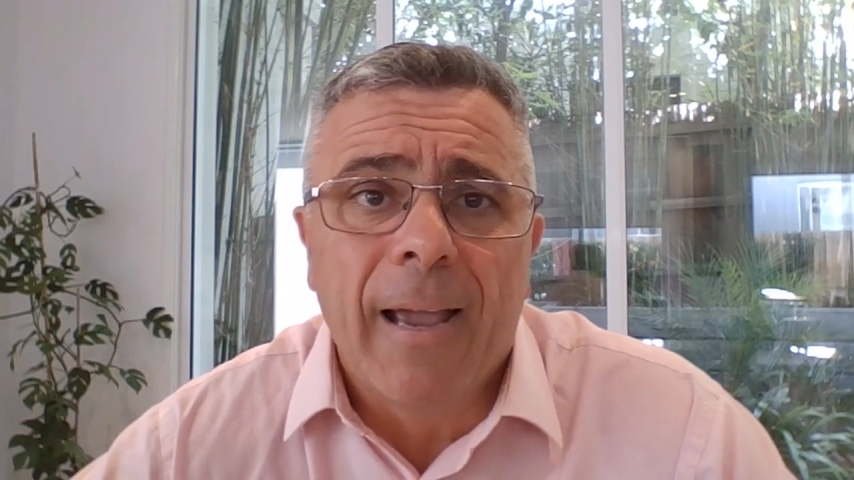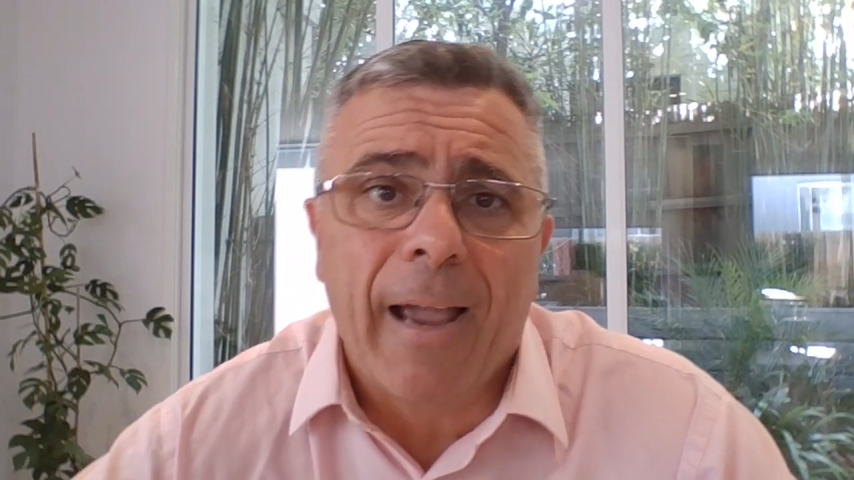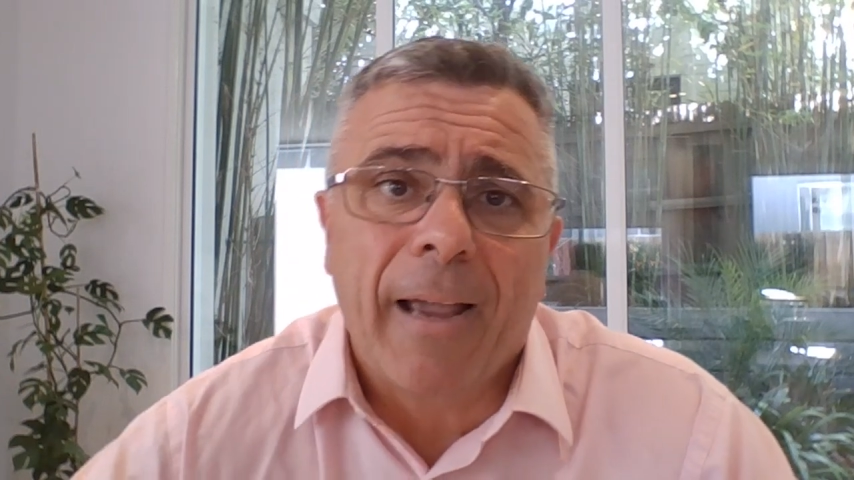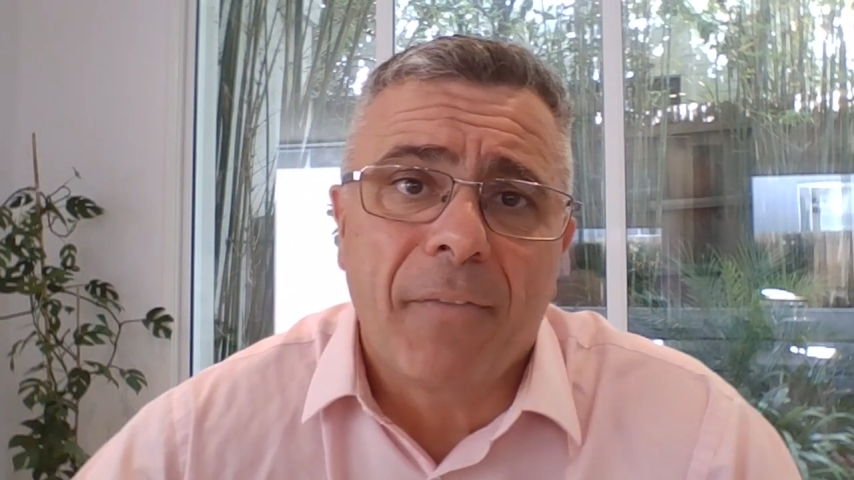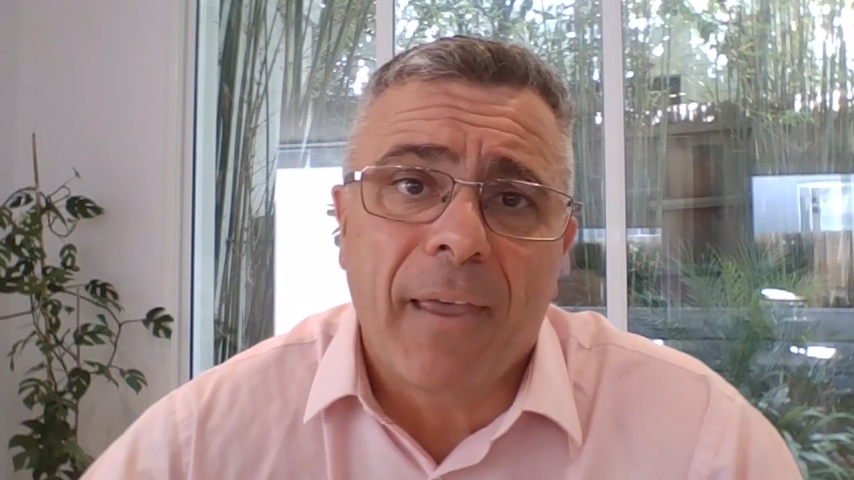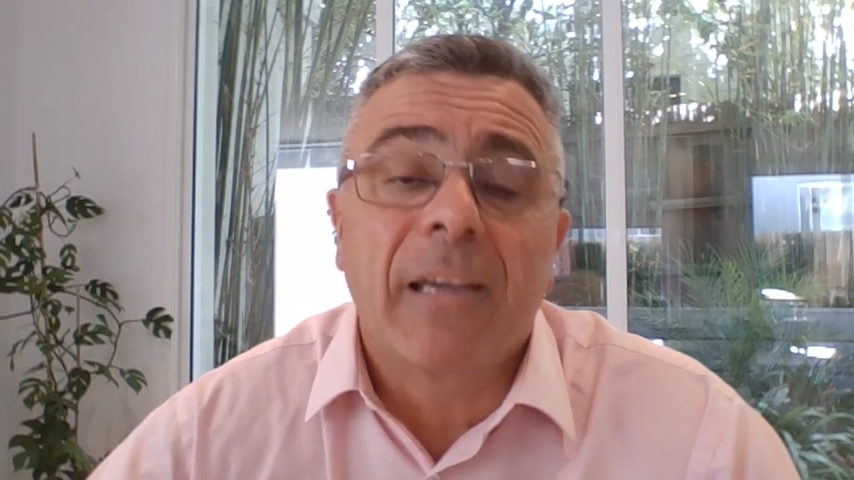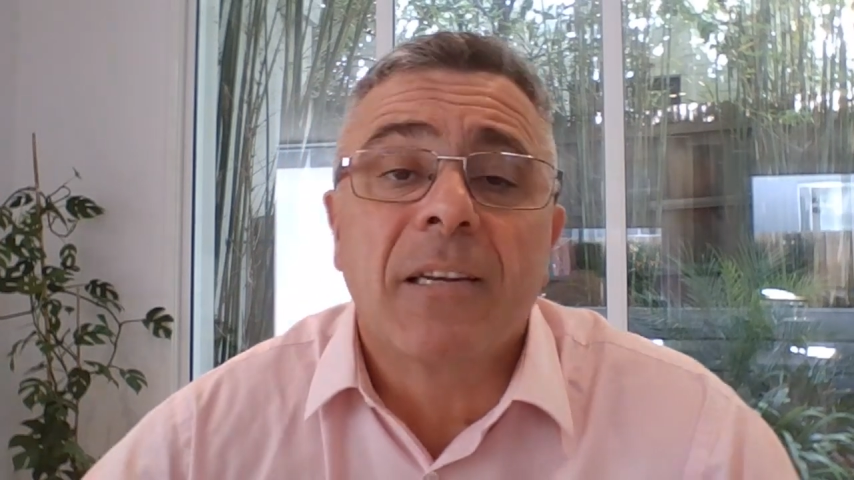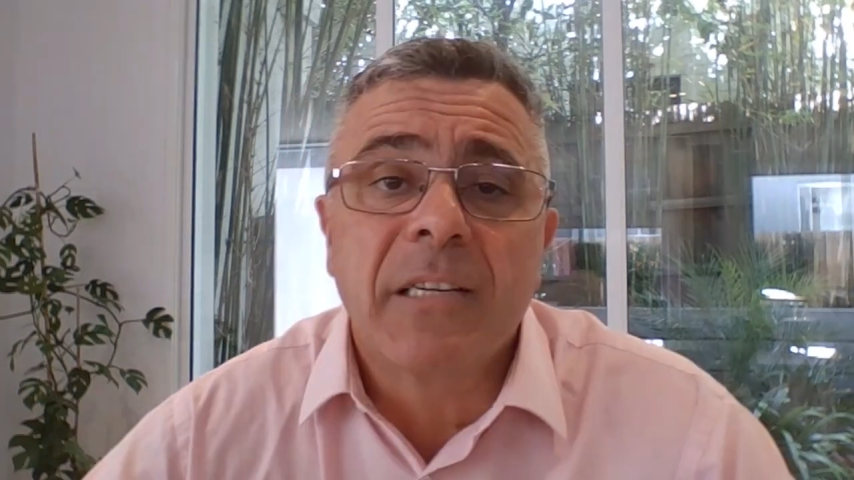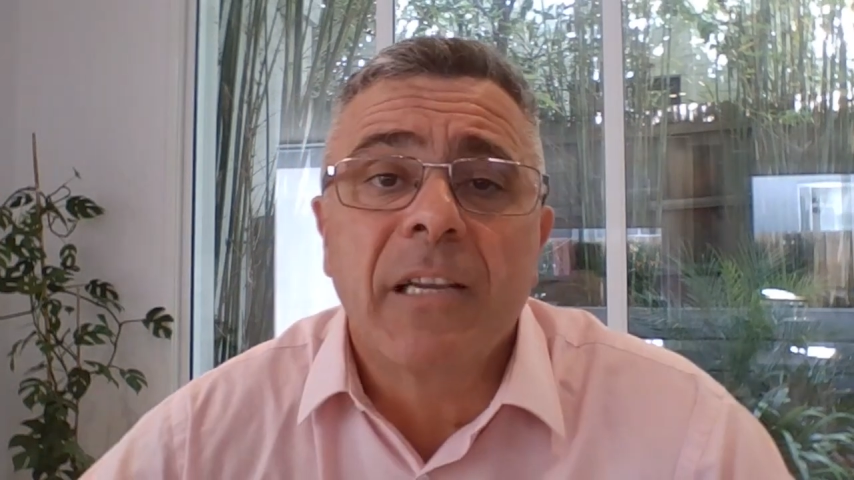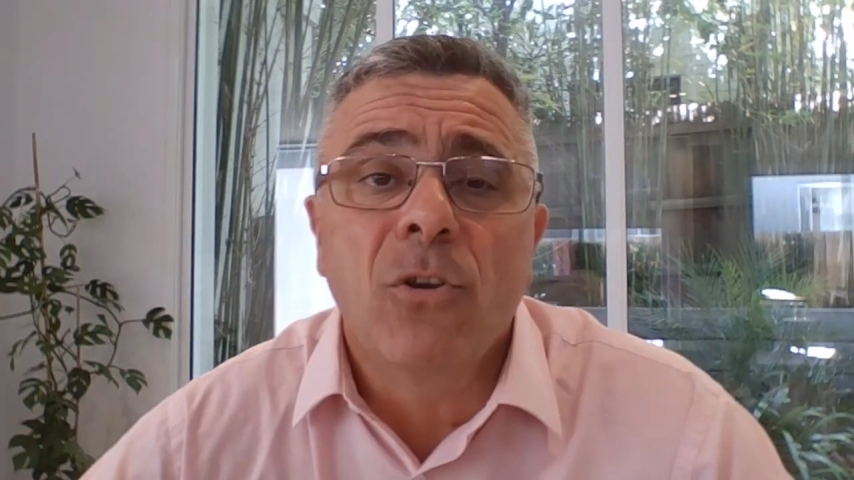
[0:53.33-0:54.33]
And they
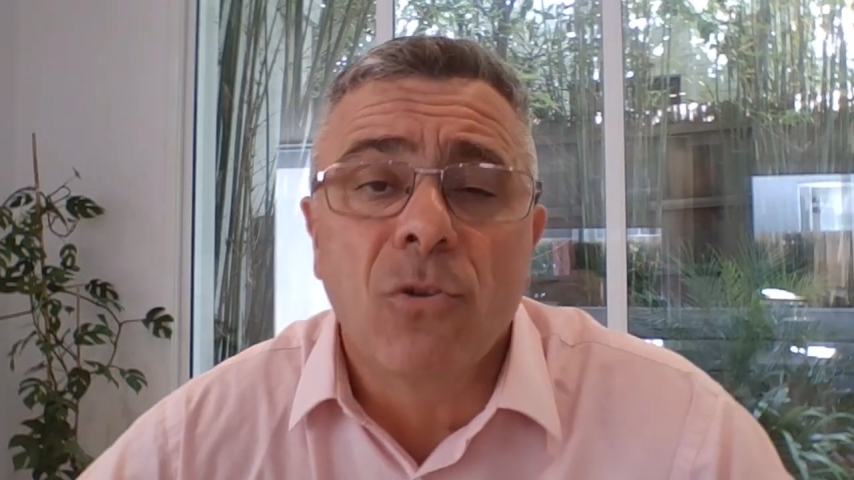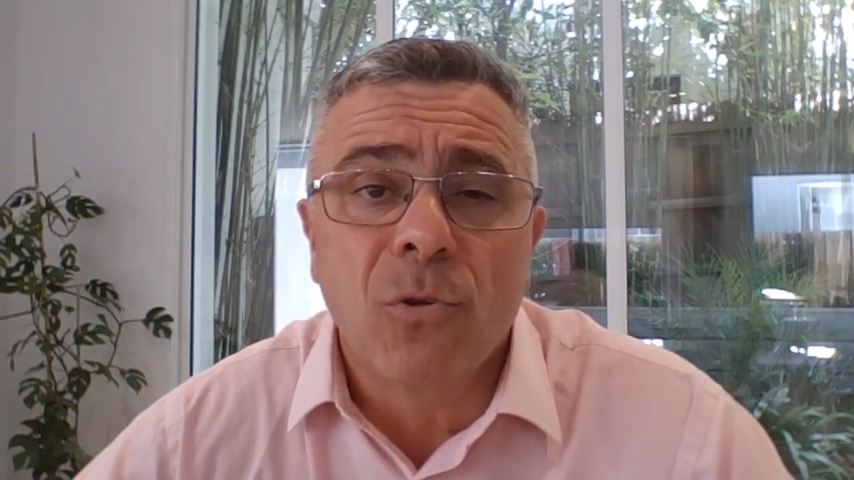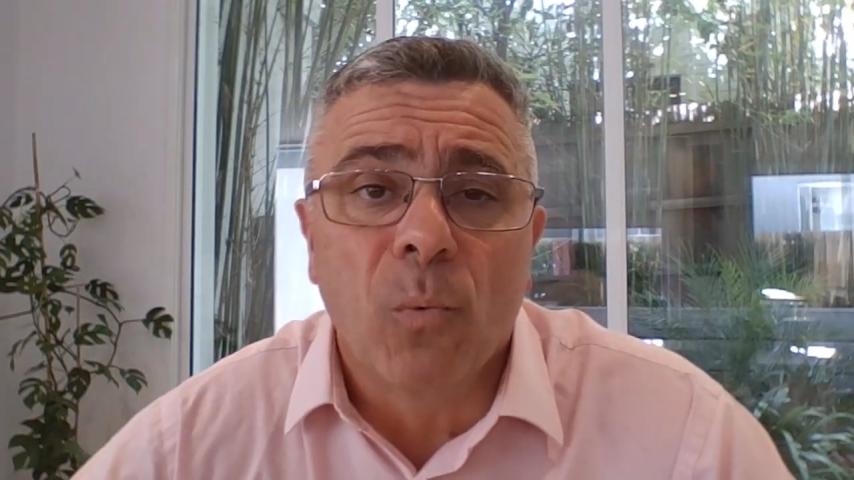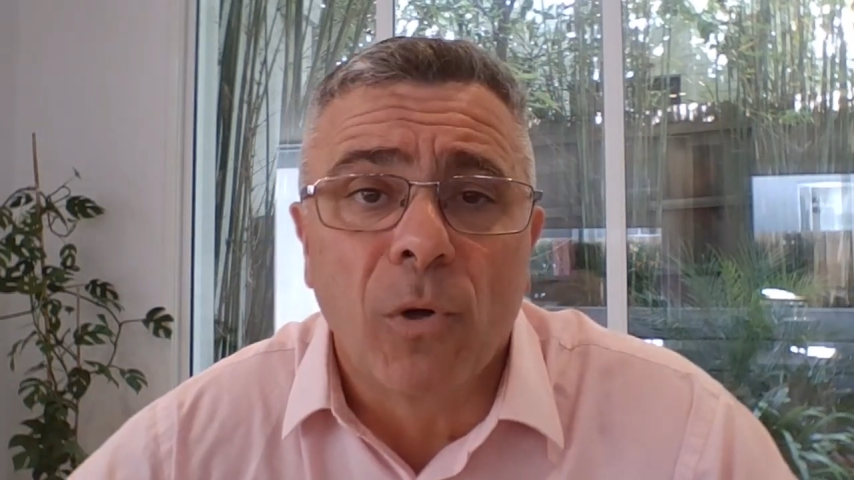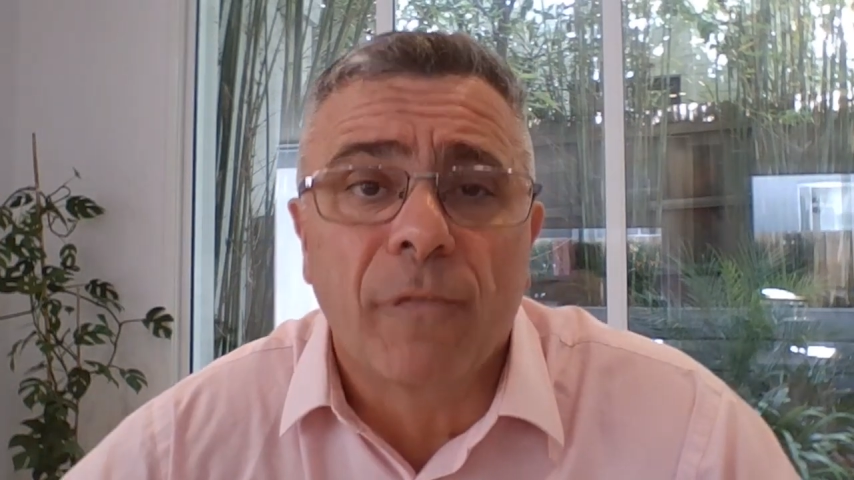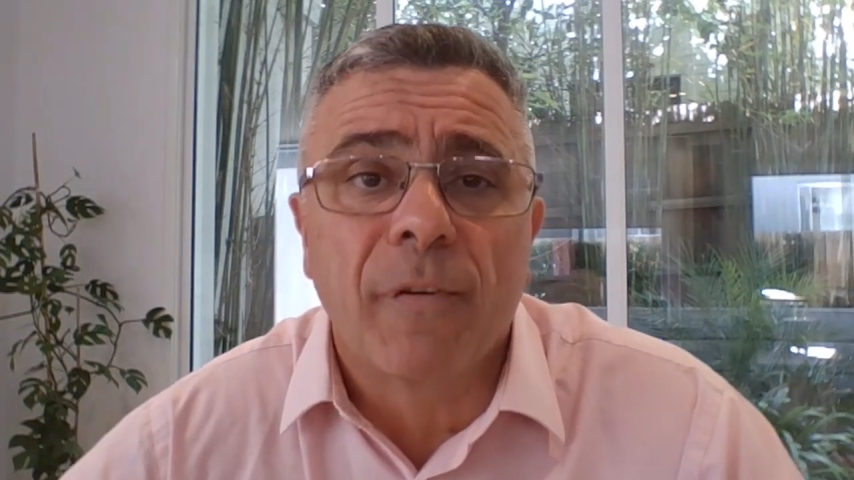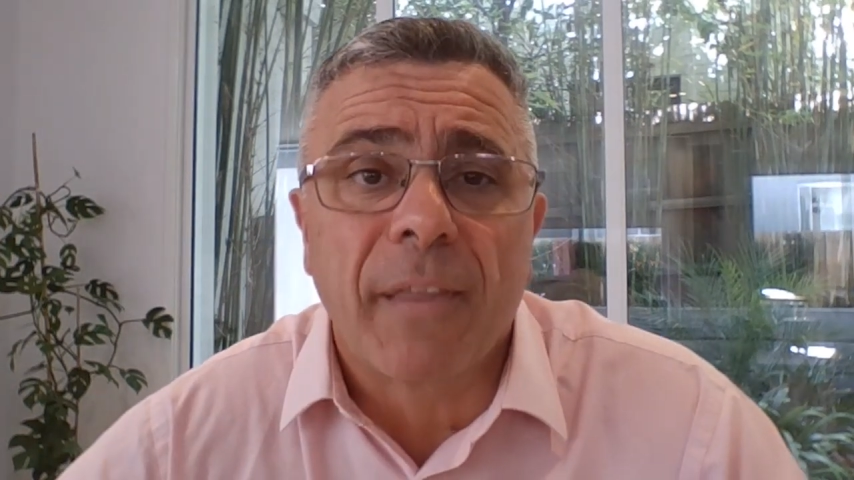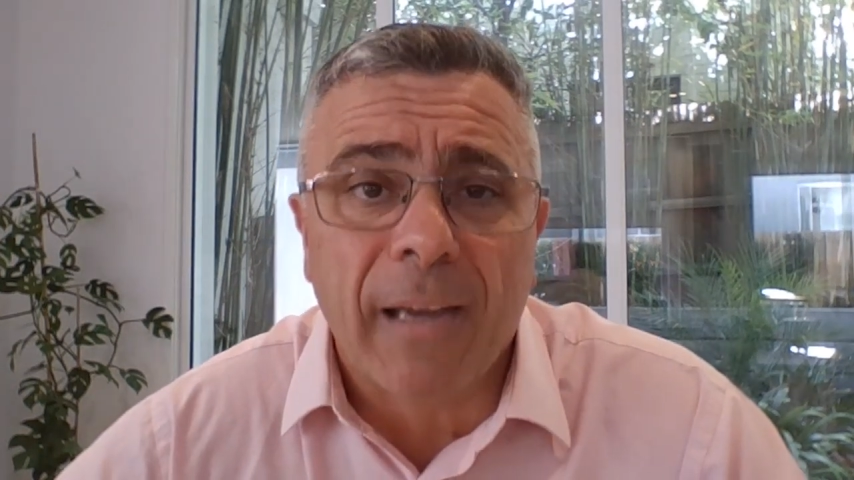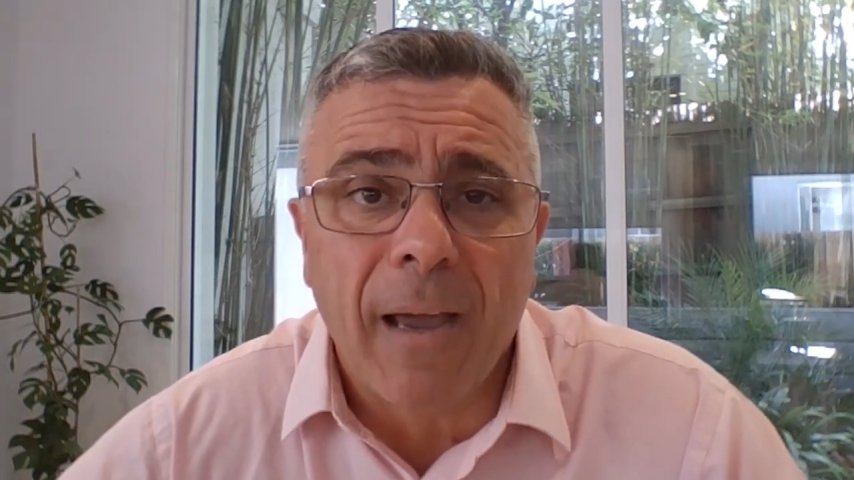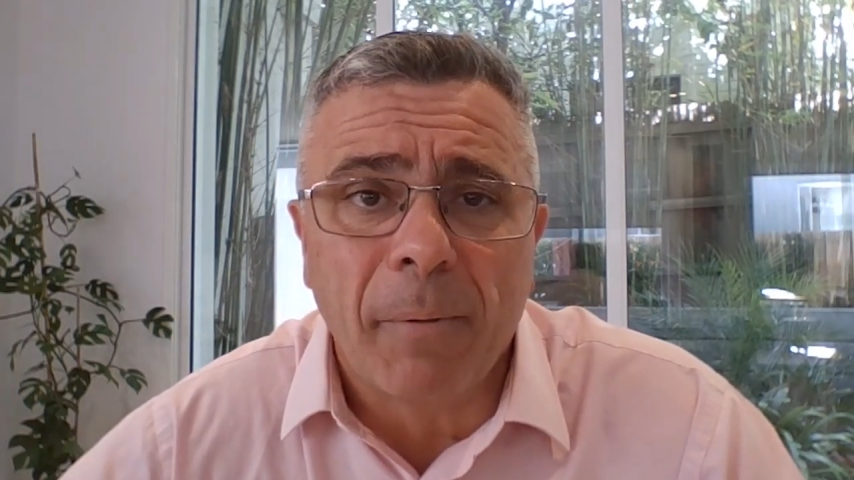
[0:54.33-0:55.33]
continued to work for
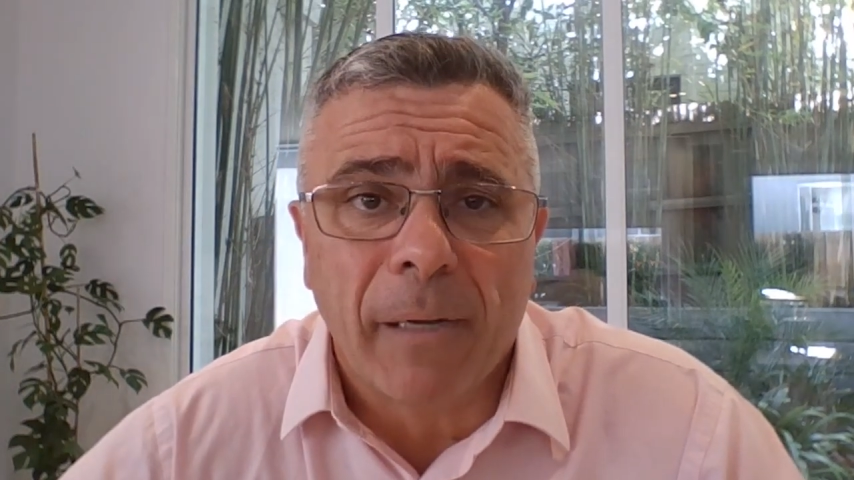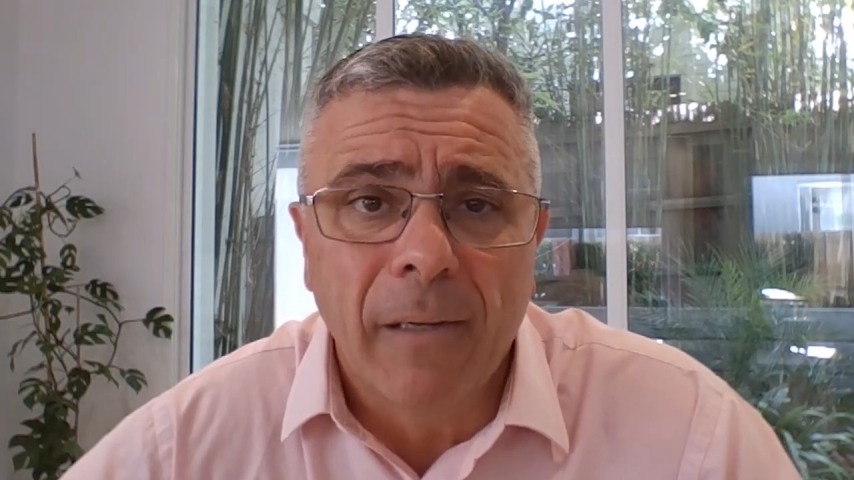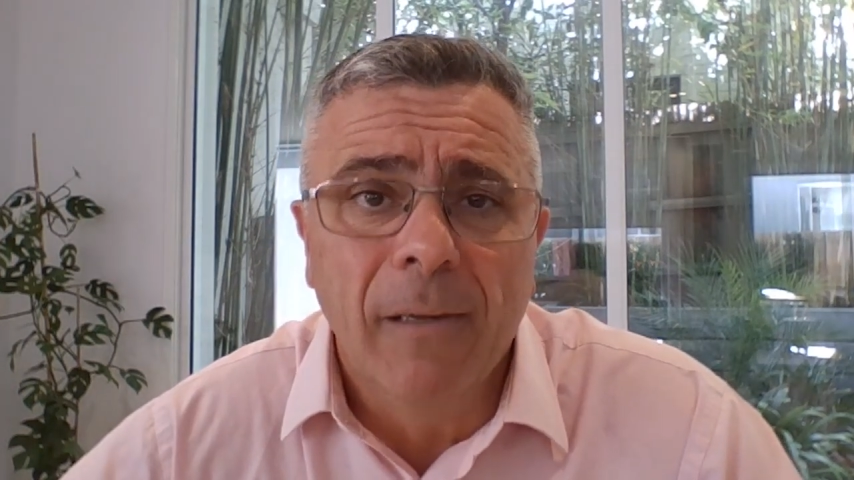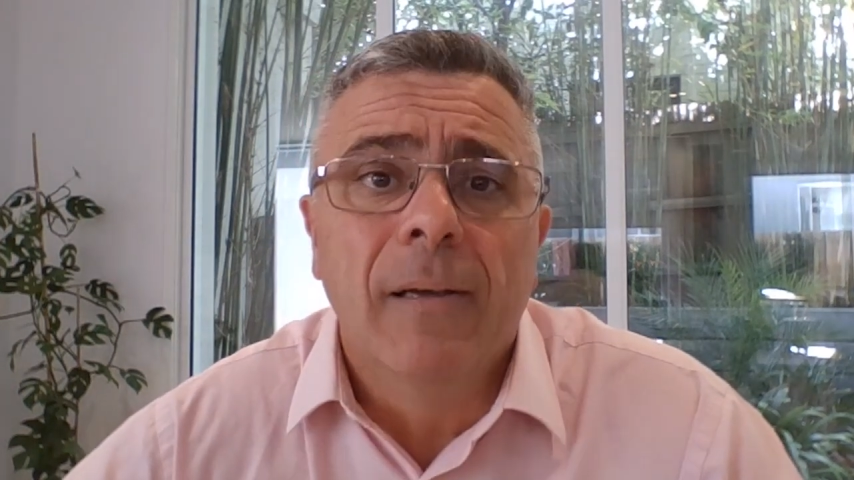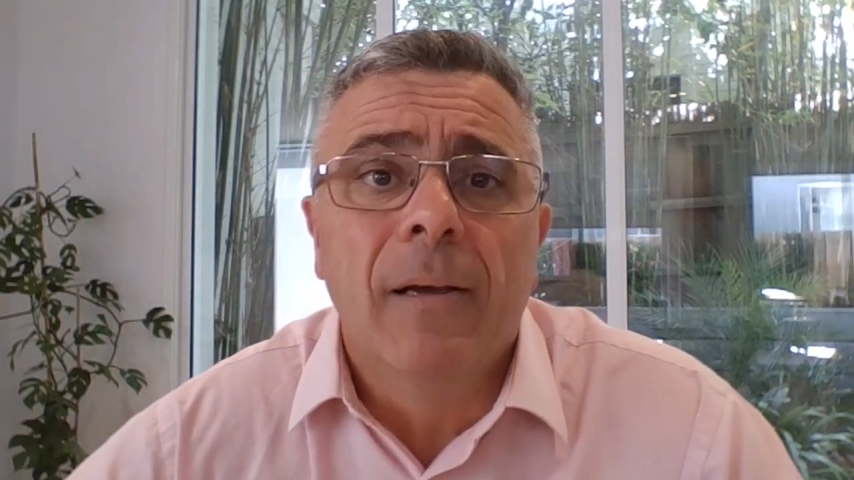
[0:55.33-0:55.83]
the company